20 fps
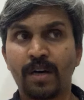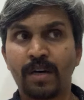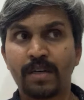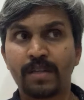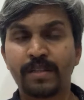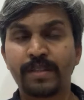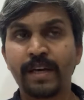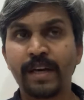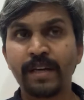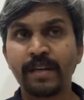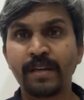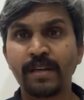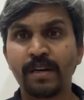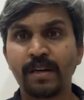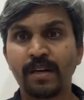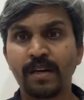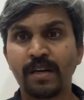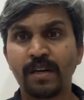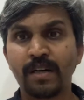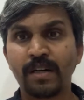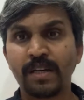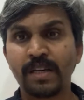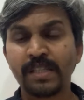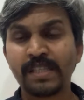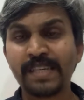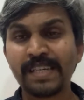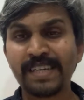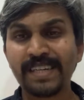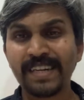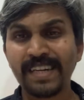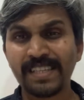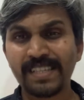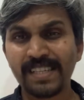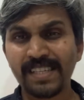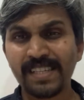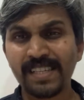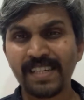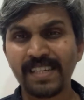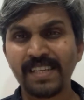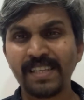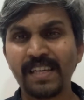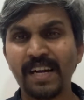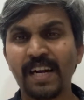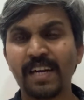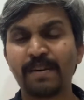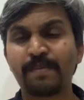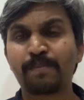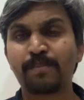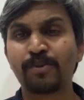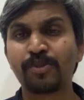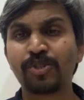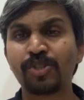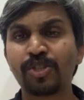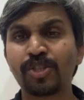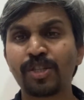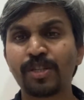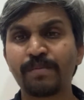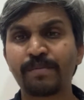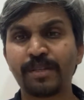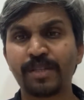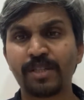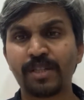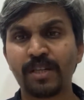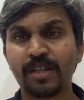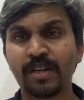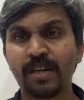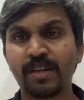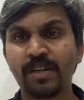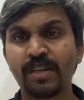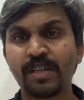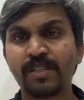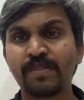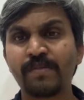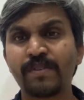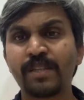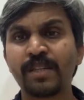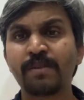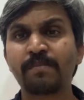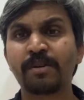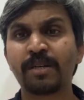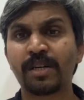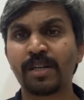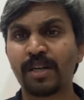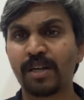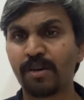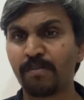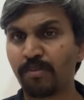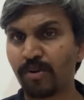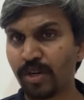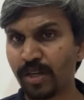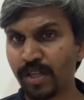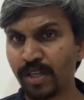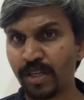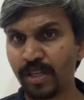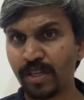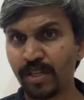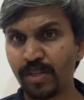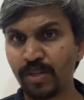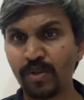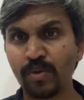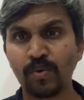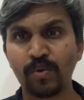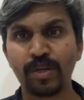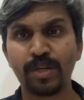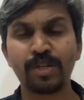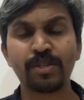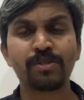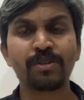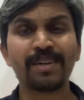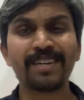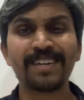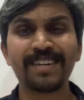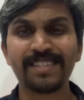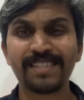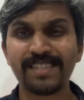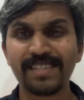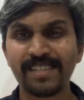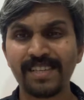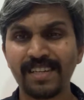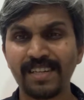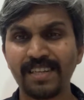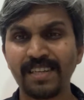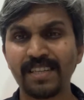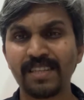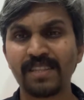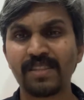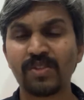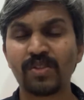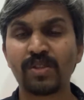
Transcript: Then is it necessary that position of center of gravity is within material of body? No, it is not necessary.